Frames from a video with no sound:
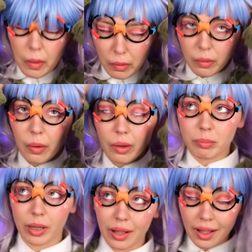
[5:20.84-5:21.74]
Those
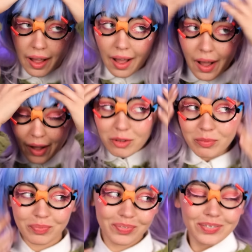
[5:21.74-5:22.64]
colors are so
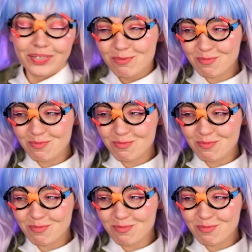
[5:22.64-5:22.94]
cool.